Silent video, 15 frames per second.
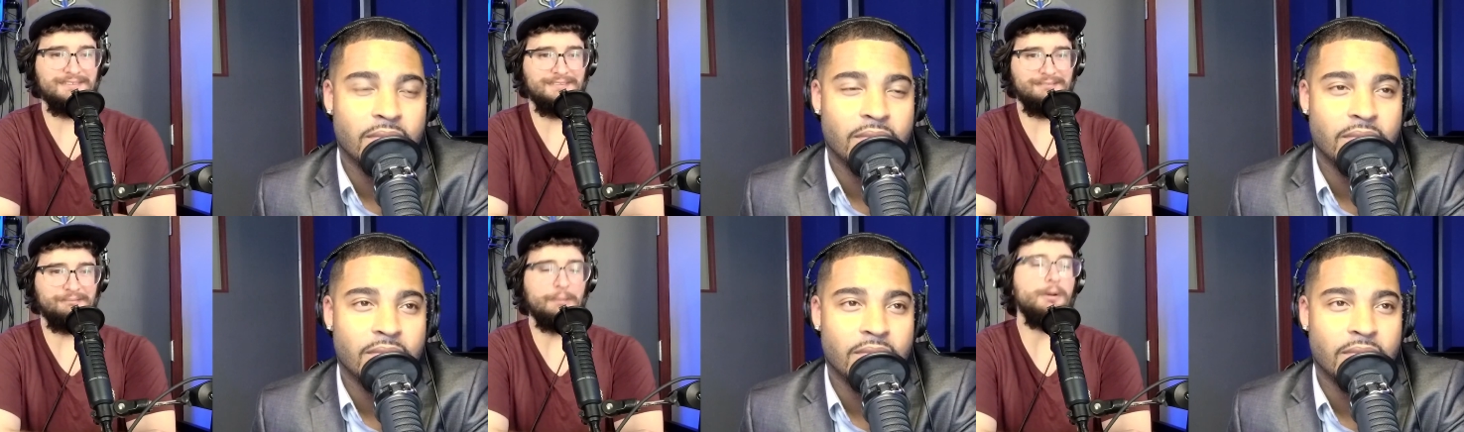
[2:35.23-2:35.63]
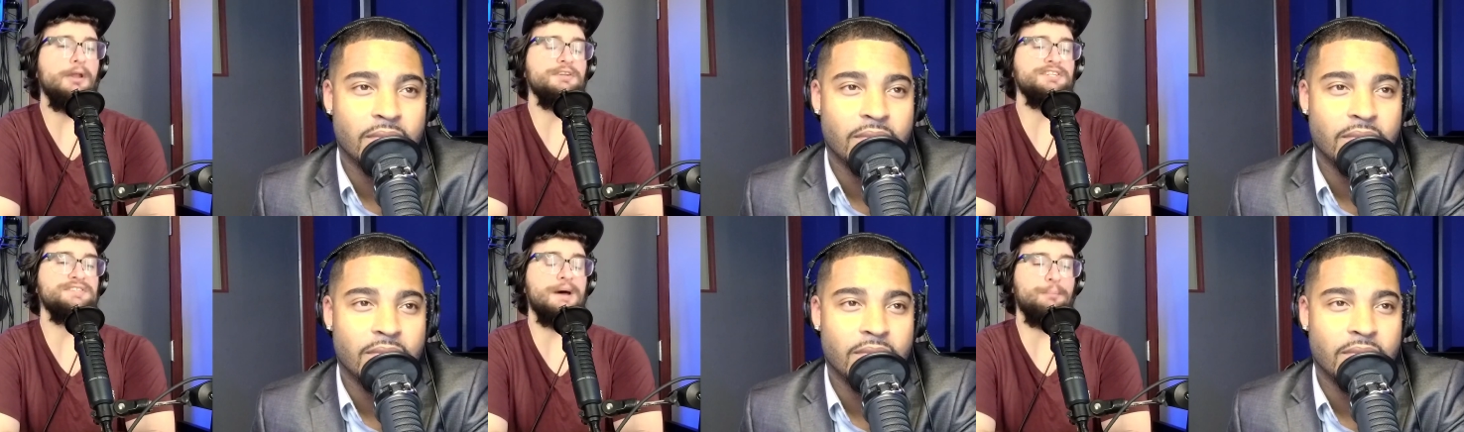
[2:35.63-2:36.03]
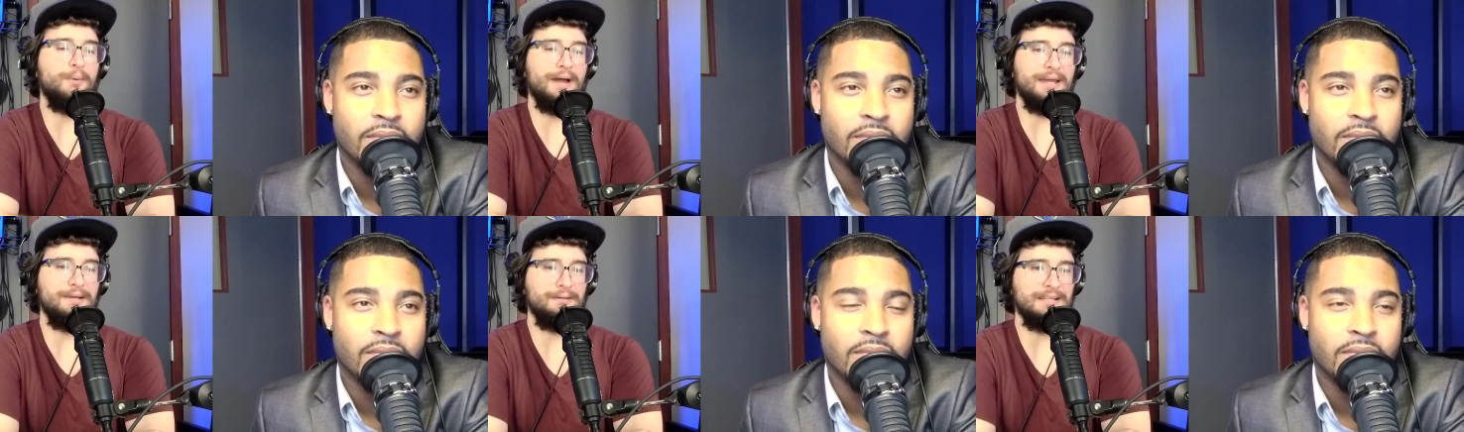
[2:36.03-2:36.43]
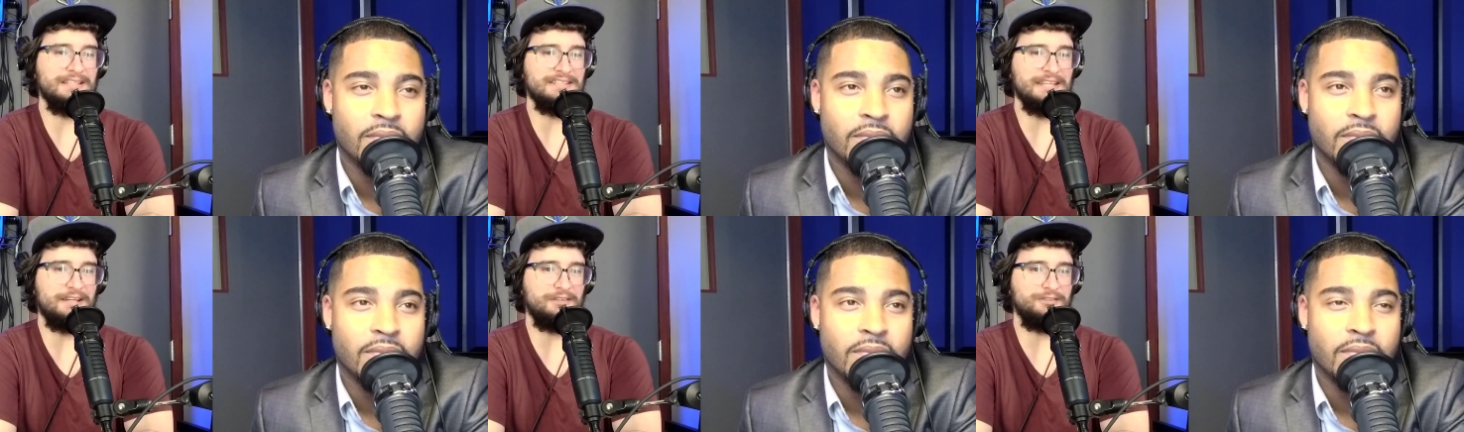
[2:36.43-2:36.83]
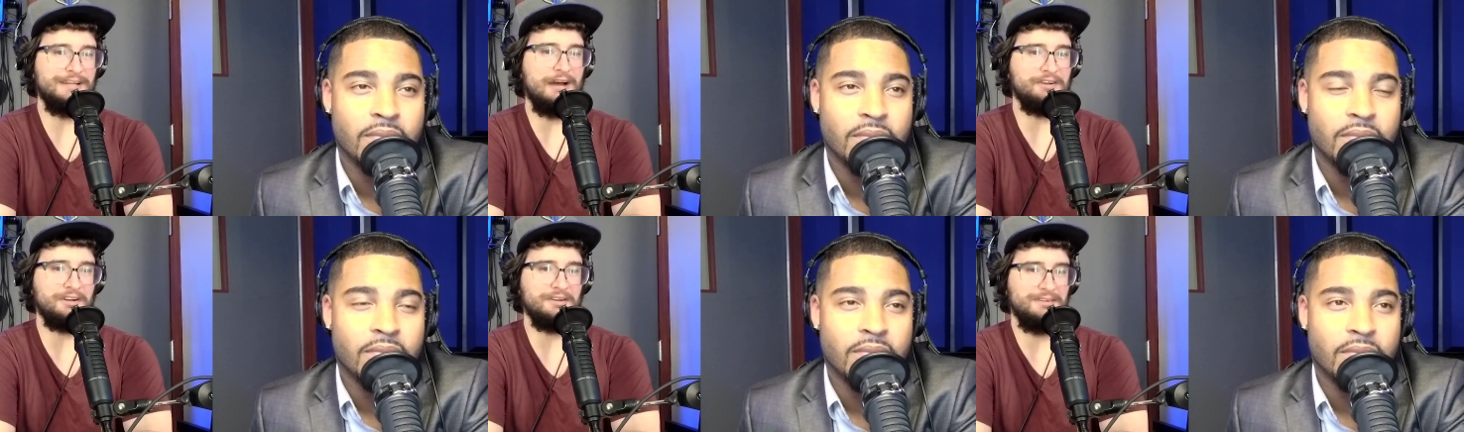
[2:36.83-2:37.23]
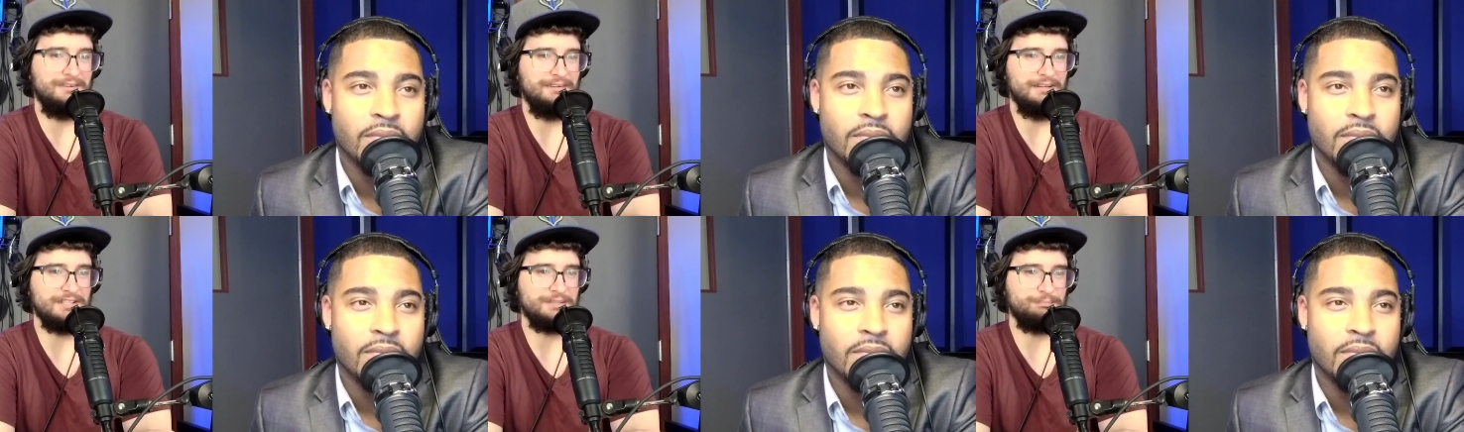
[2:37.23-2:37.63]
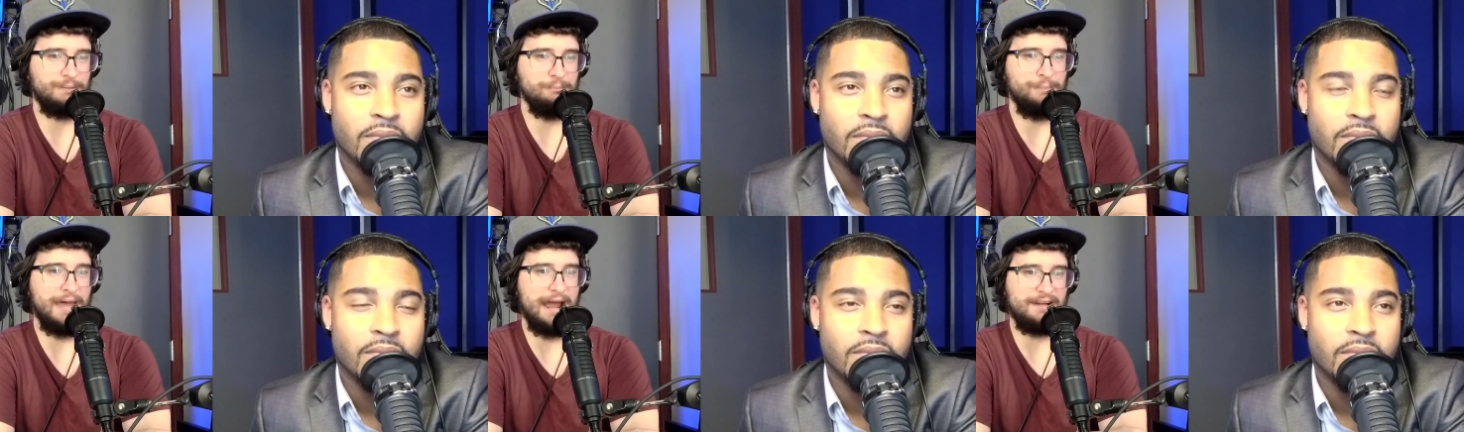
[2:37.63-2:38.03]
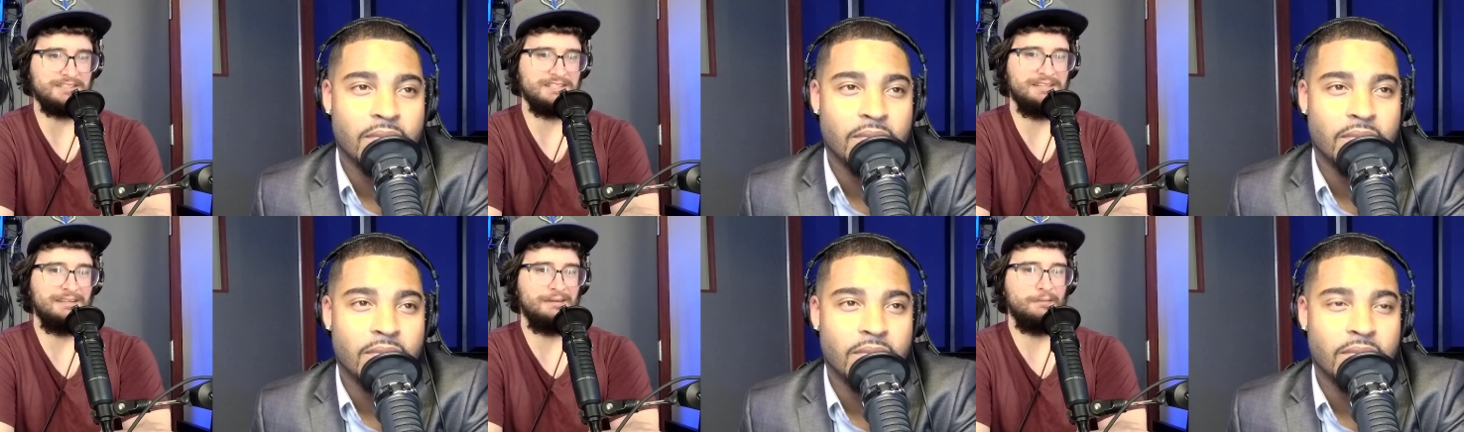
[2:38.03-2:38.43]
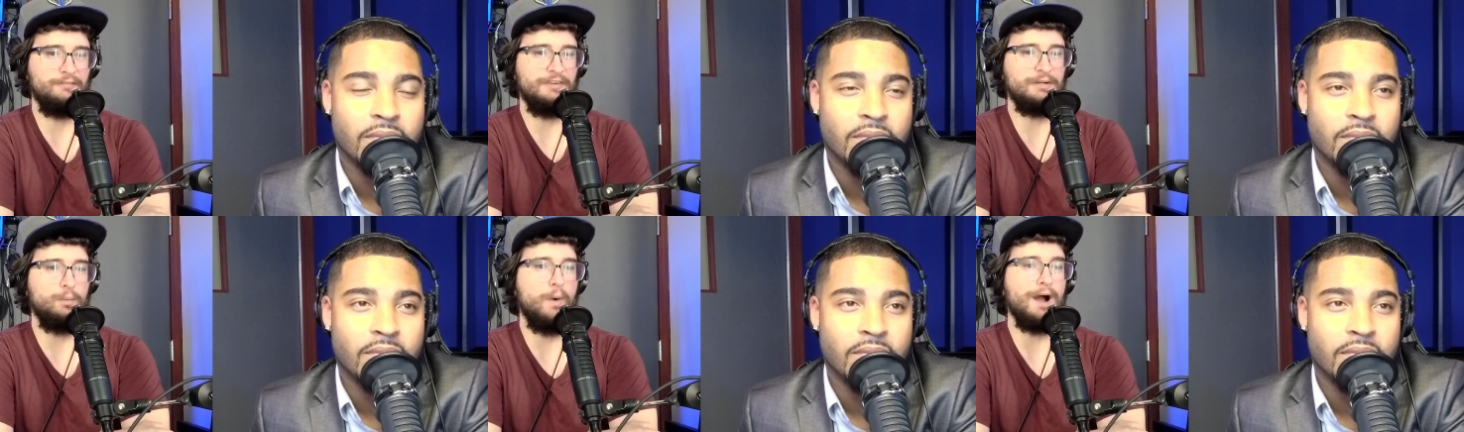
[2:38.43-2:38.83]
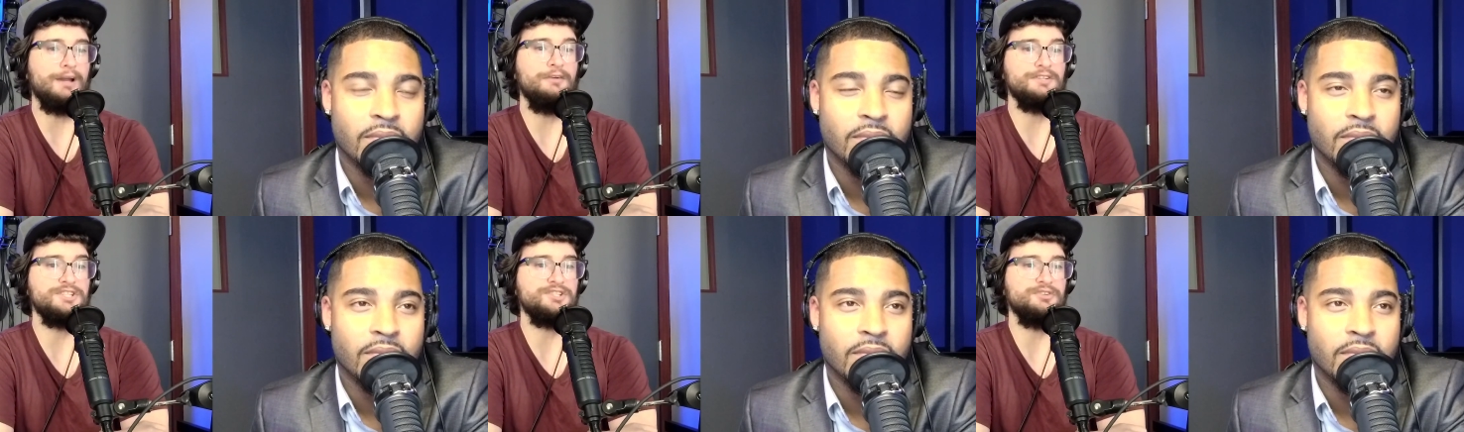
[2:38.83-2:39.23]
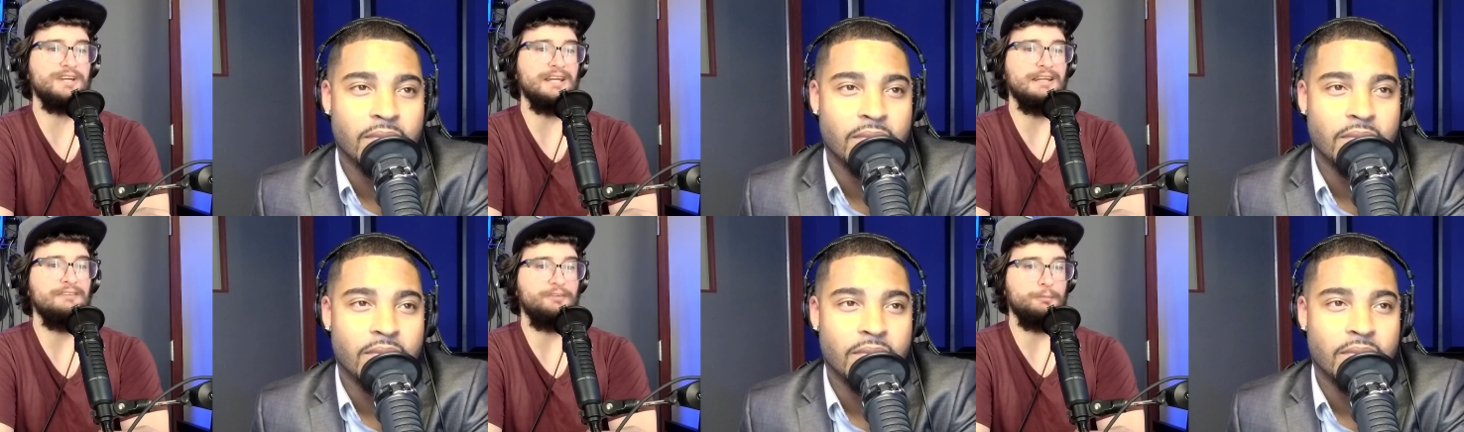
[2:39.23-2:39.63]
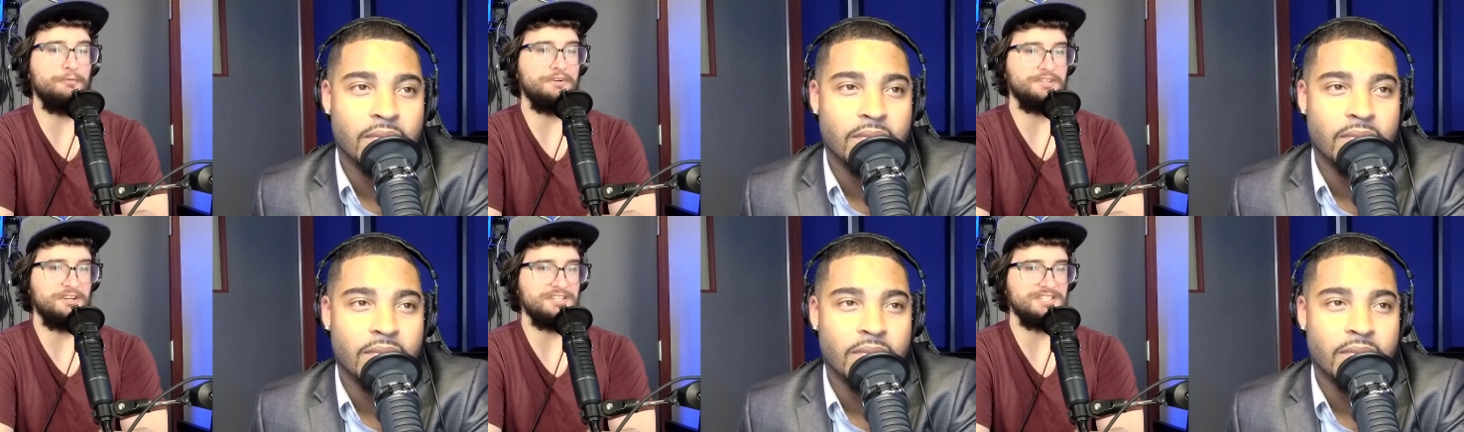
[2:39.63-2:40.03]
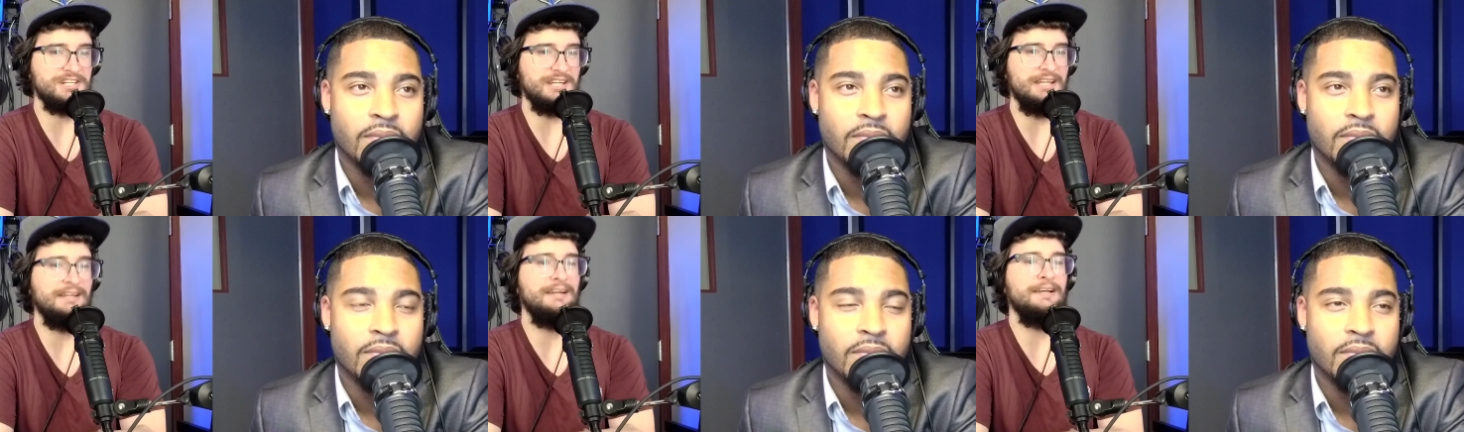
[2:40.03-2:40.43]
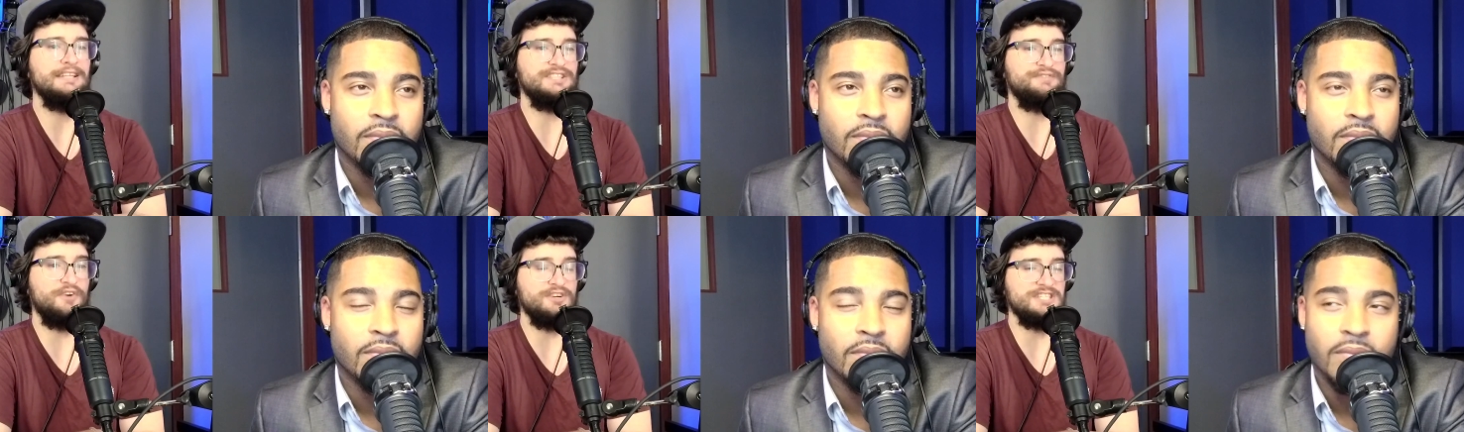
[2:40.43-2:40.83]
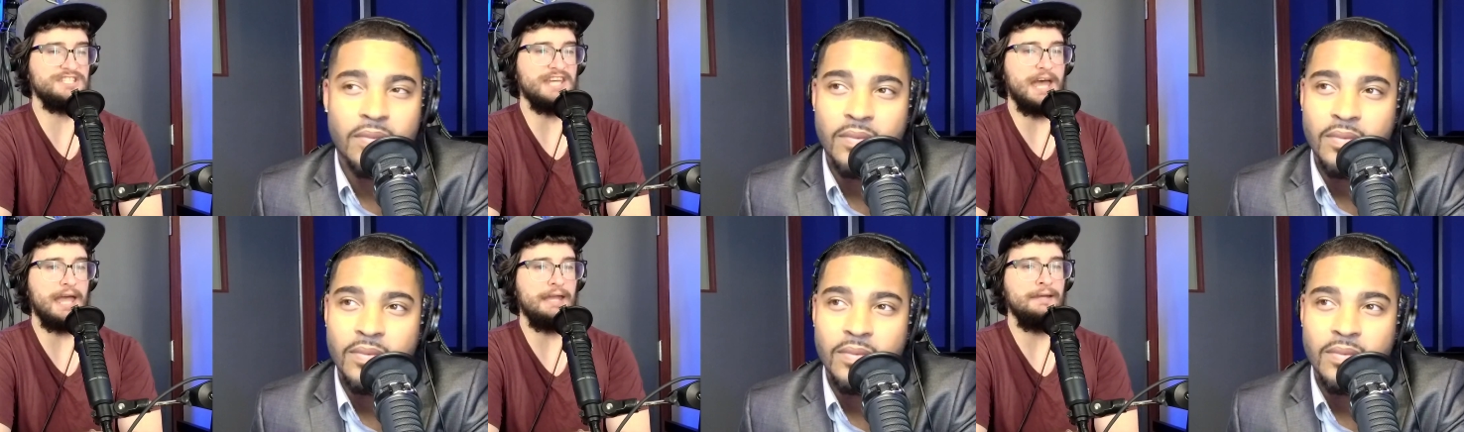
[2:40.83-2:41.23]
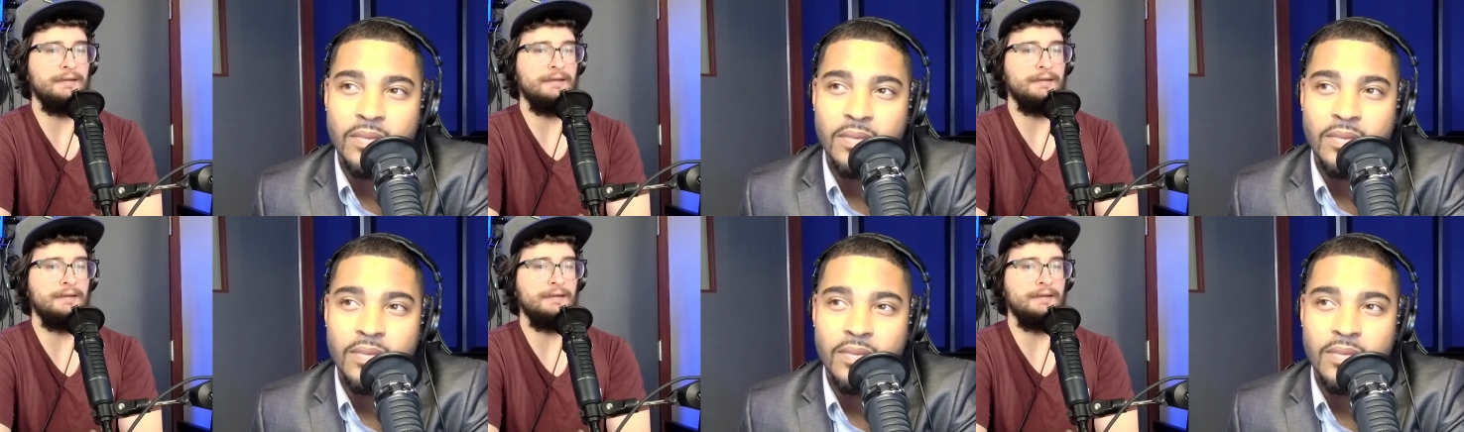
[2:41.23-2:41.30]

Speaker 1: Maybe not on the subway because it's like crowded and it's compact. if you like walk on the street, if you move to Jersey City, it's first day,